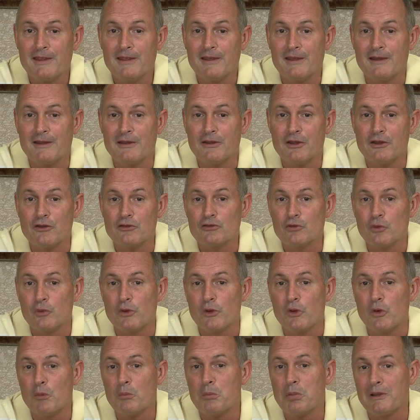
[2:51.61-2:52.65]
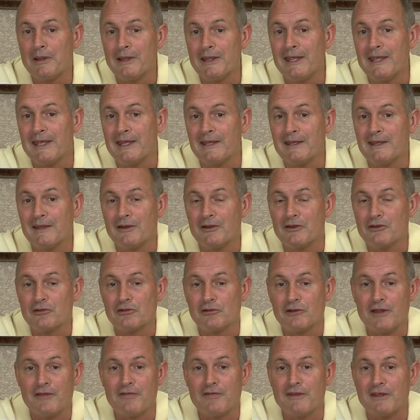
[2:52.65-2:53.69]
And so we don't plan and
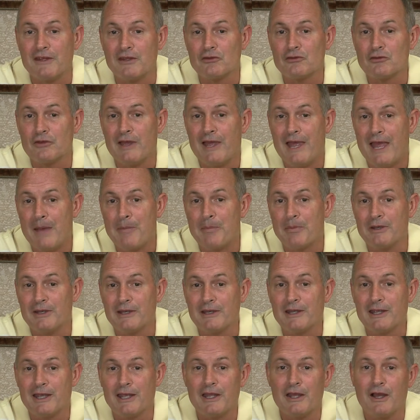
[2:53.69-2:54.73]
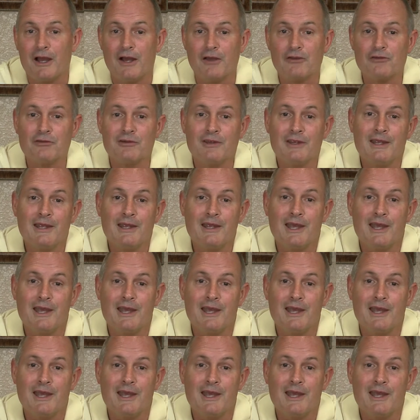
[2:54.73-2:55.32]
just let things happen in chaos.